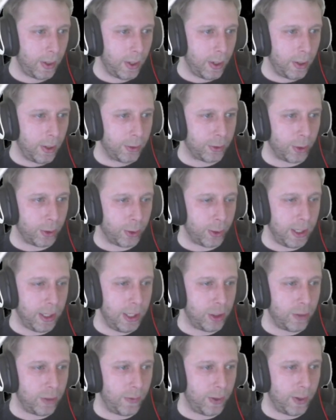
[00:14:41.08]
So
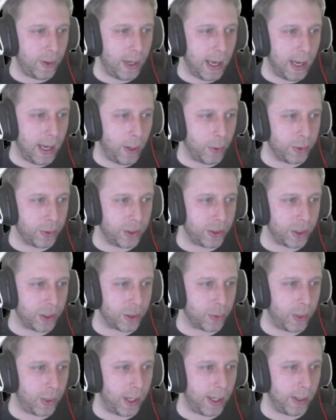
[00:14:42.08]
each of the houses as
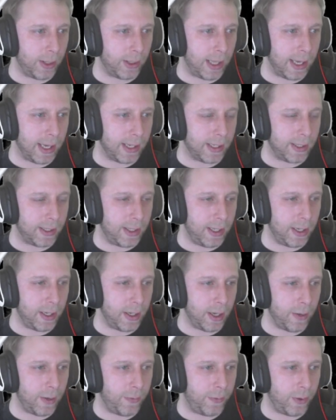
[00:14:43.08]
well, like the
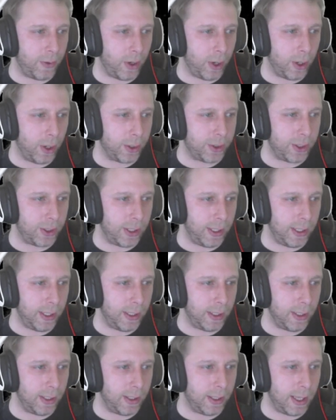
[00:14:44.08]
Afrati,
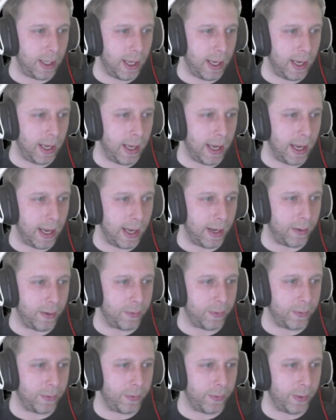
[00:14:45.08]
they have
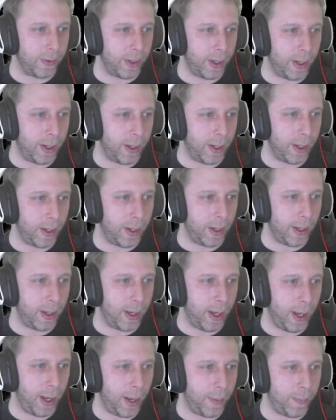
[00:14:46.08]

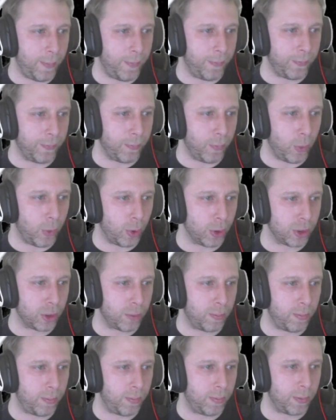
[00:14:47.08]
more
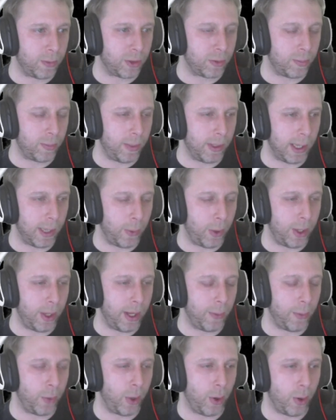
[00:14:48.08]
like
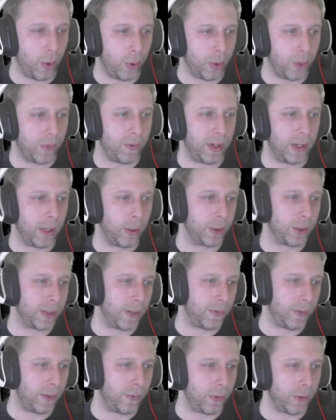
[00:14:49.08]
where all the vehicles
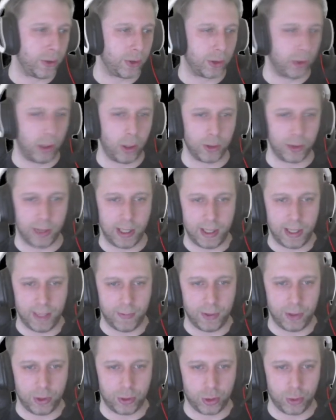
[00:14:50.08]
have different slots, like they have
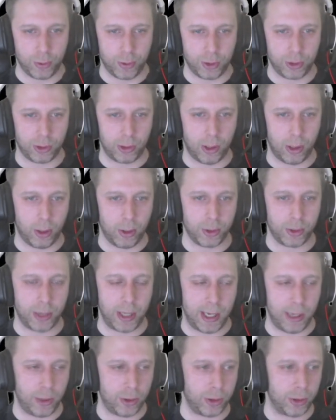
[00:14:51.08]
these turret slots,
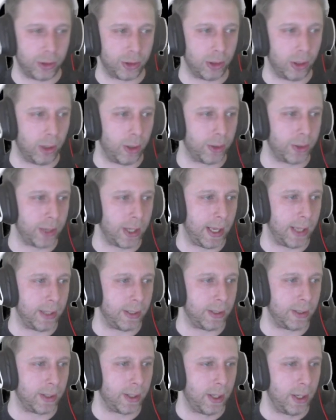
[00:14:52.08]
engine slots,
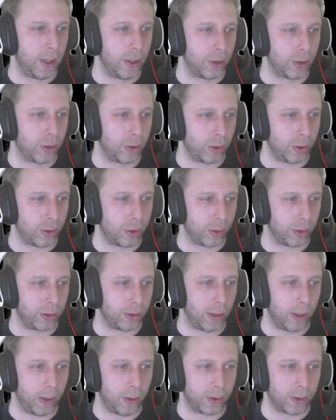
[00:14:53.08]
and structural
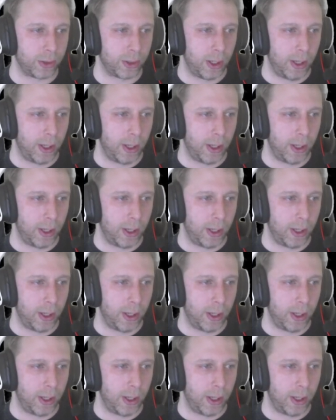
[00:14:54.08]
slots.